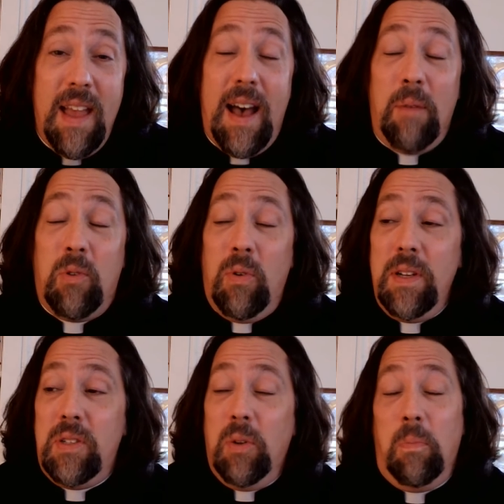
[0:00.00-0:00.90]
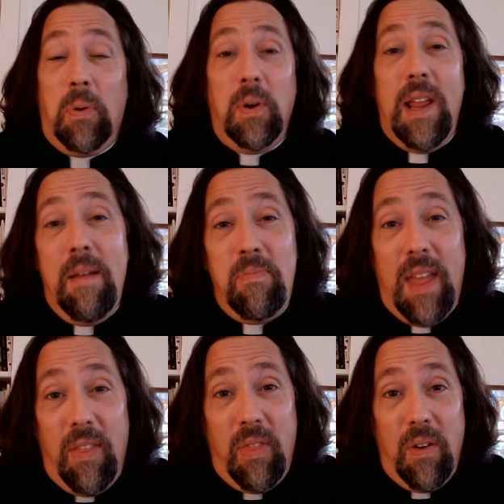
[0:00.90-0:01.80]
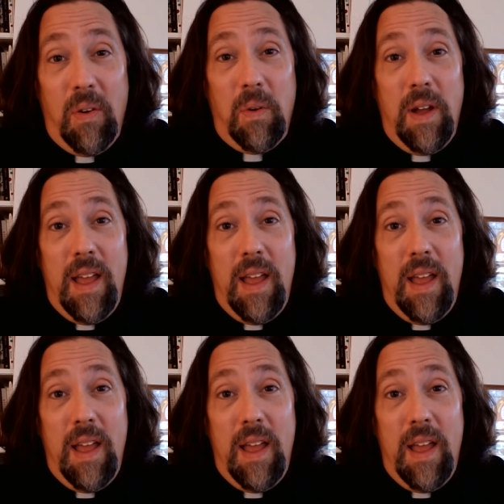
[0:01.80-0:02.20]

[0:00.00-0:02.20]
I'm going to preempt that, though,